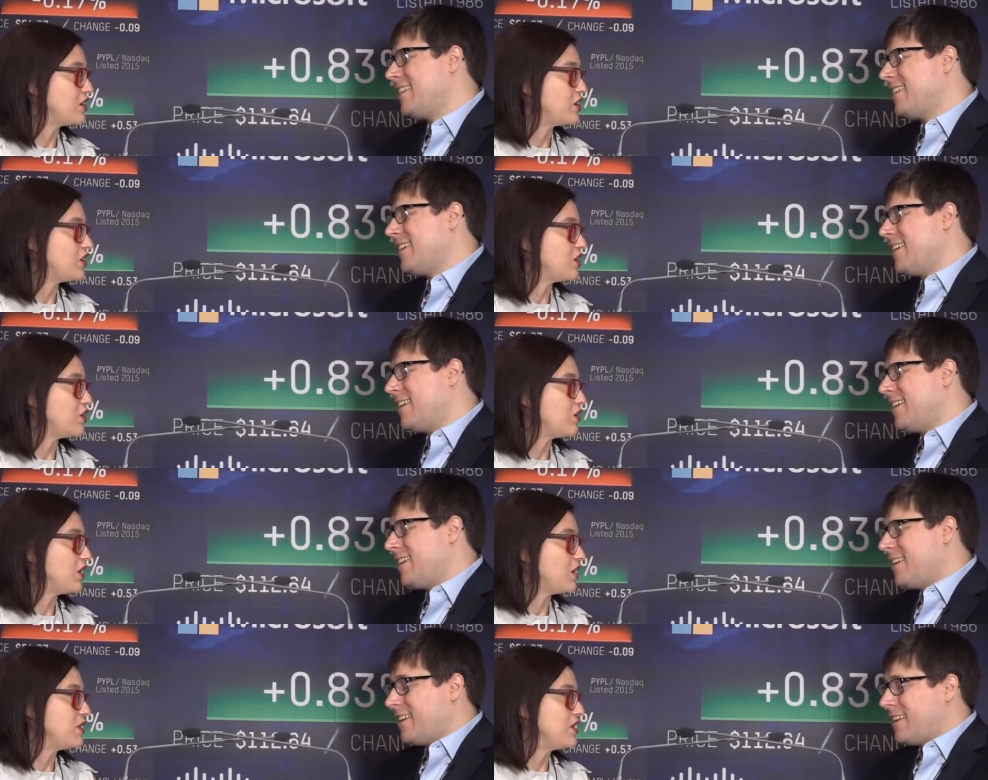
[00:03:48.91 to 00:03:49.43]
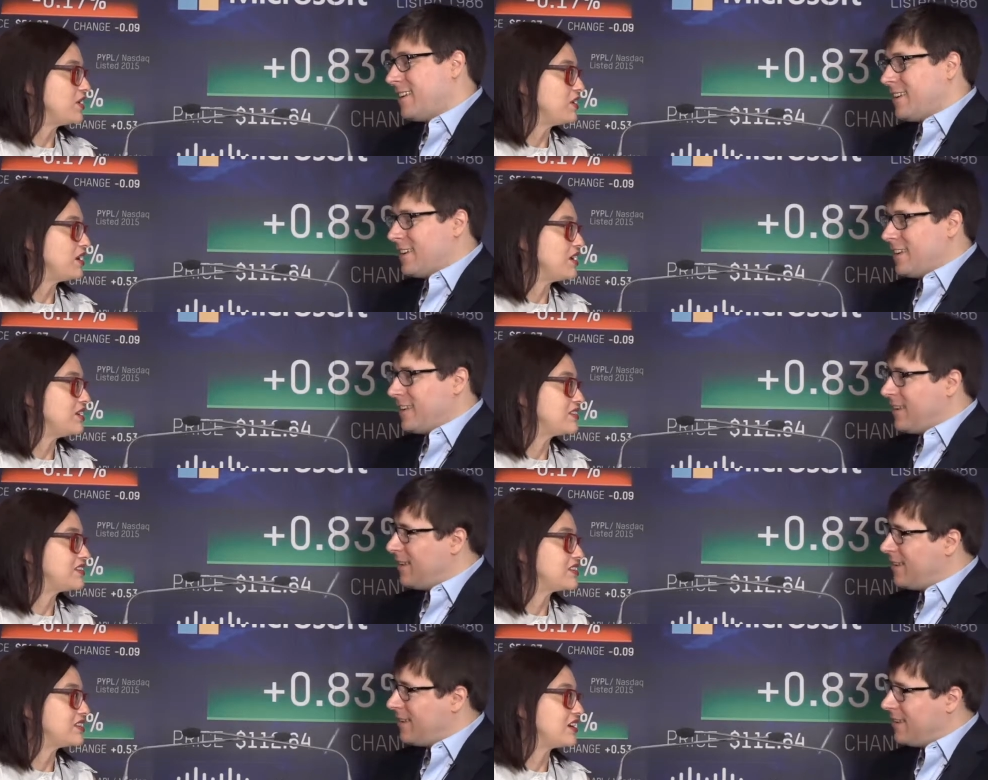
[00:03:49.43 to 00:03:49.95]
Speaker 1: You know, I mean,
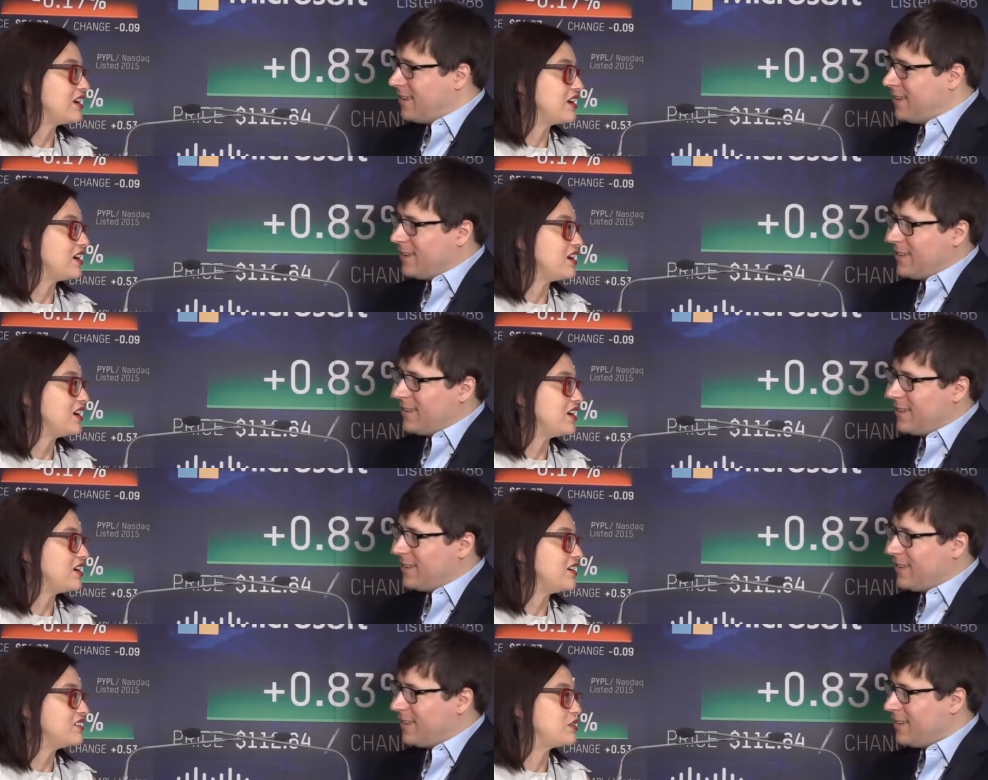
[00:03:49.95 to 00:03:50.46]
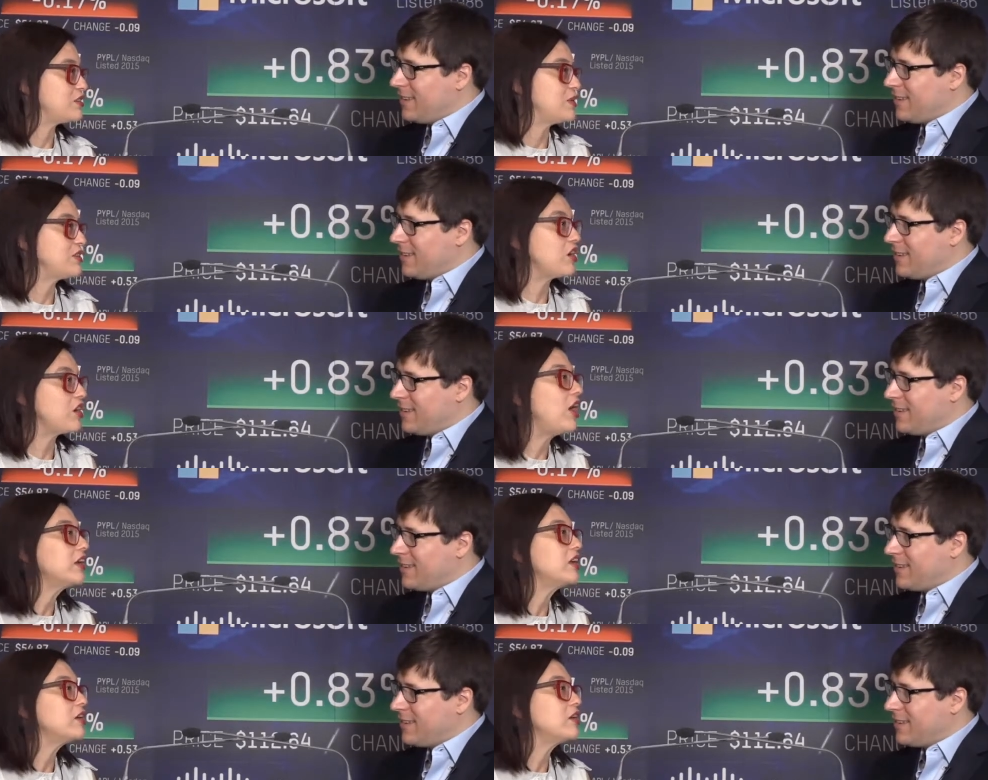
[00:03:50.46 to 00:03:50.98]
it's uh, to be
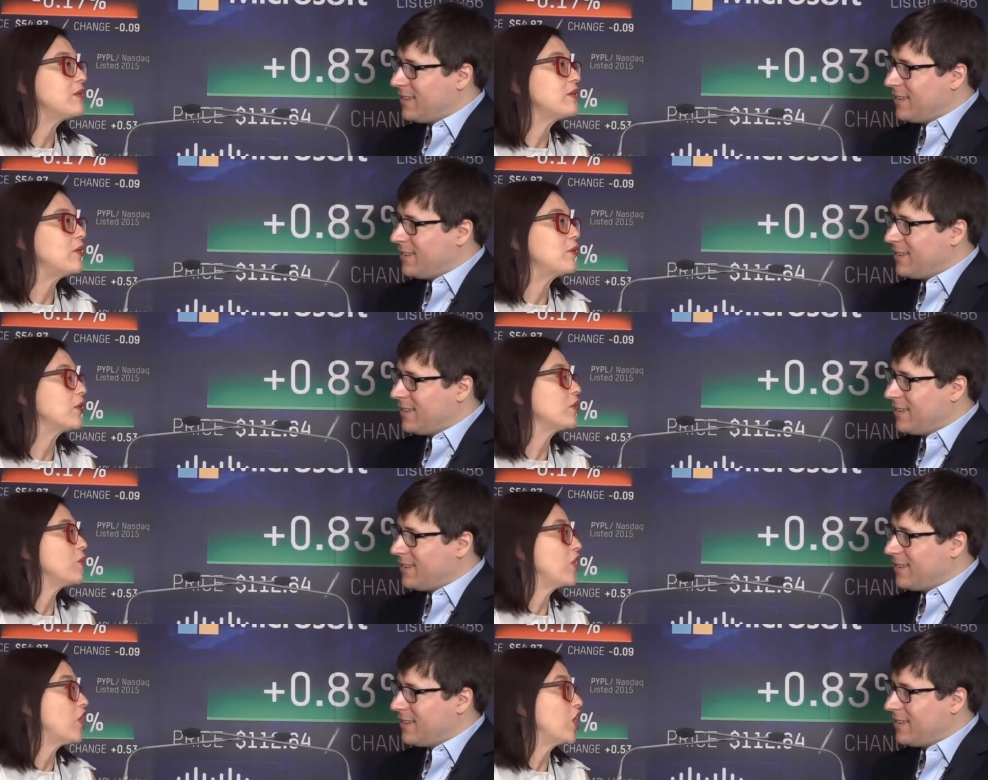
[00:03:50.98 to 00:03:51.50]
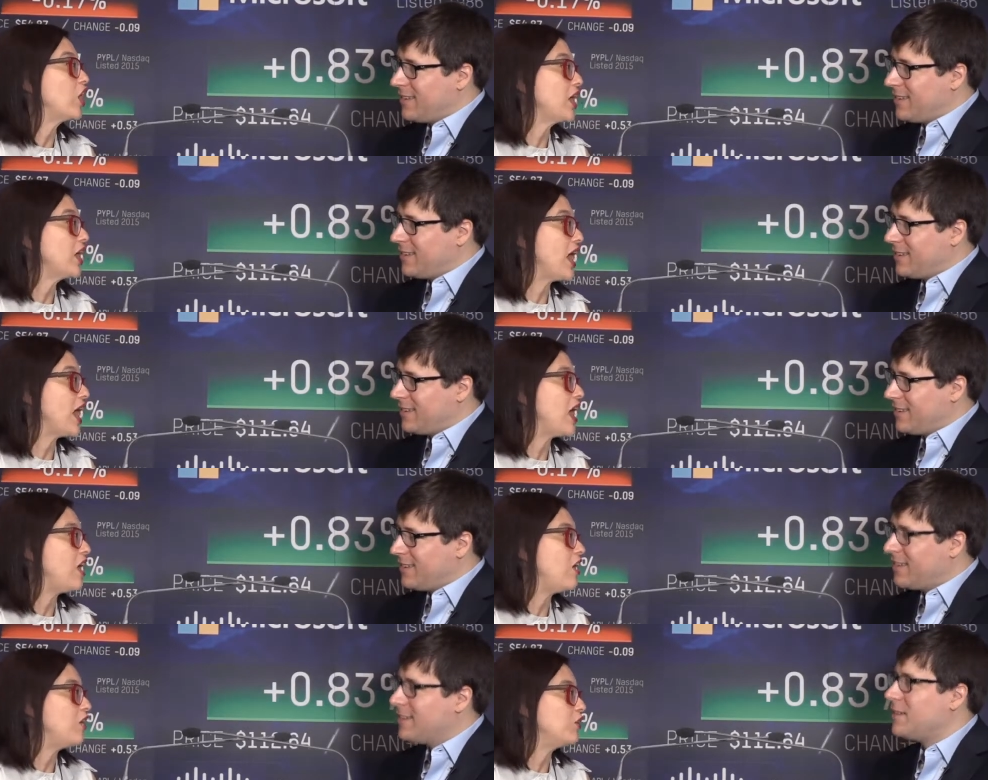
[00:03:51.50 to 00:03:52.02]
talking about where we are
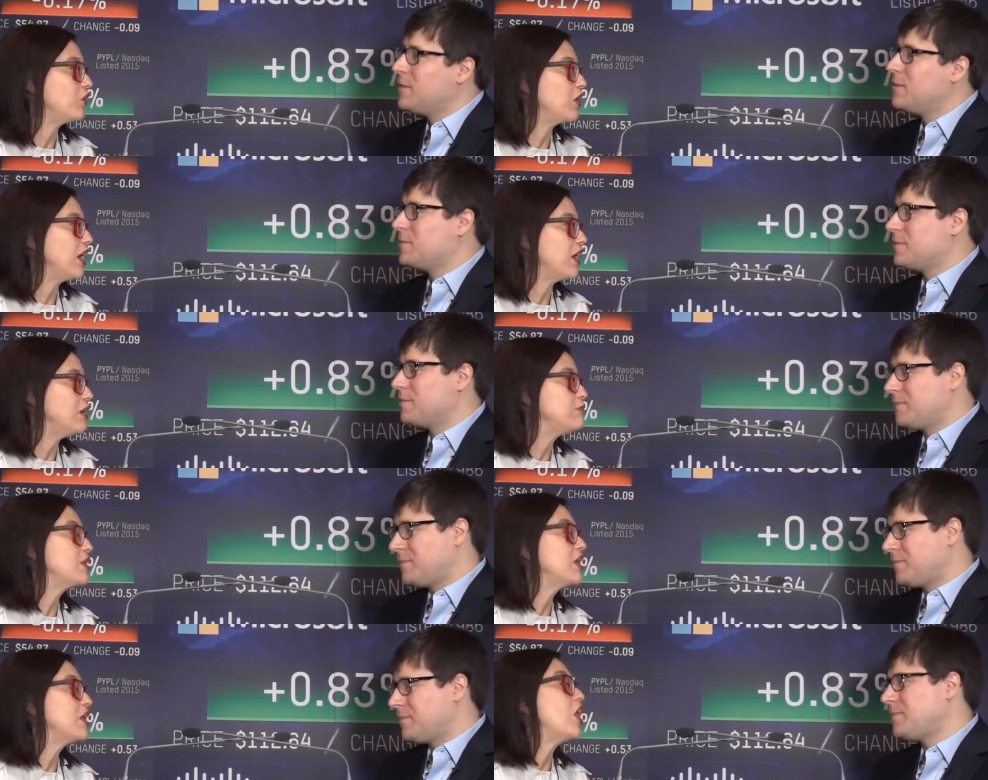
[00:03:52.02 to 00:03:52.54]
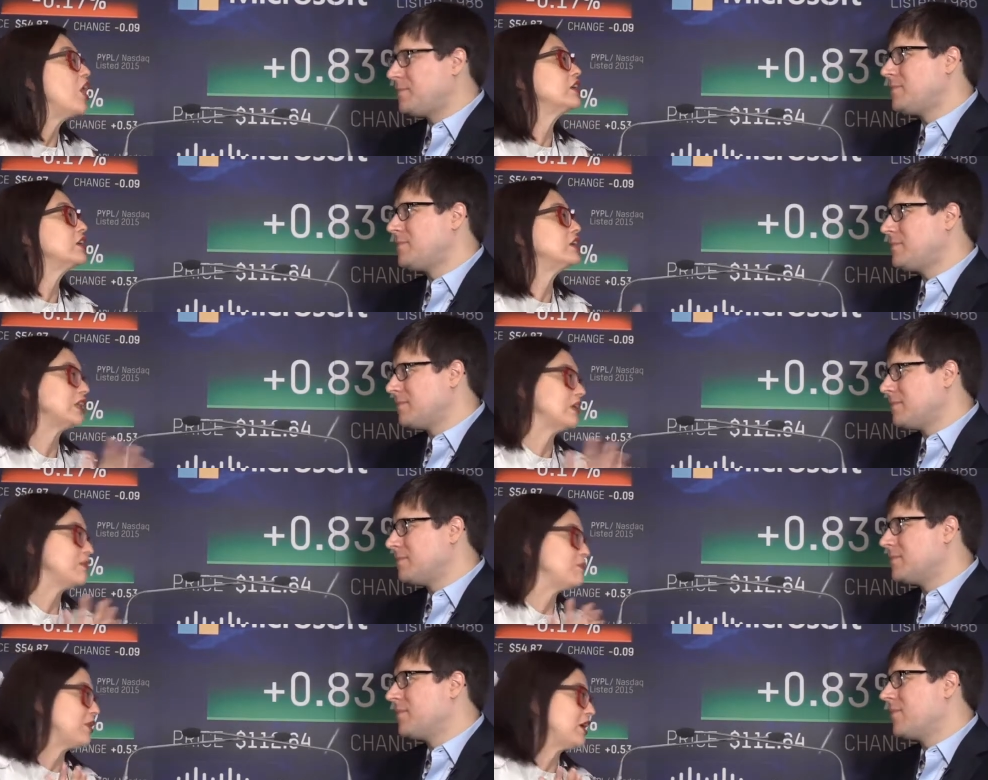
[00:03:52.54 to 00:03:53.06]
now, right, beyond
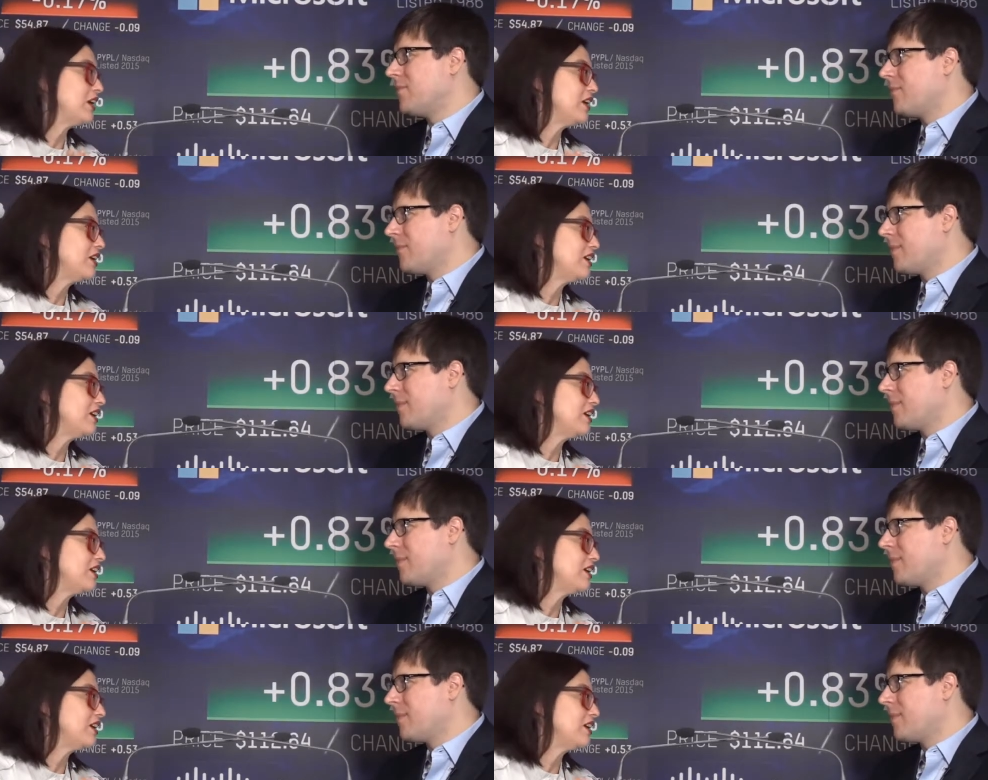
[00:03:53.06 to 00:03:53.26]
Clickbait,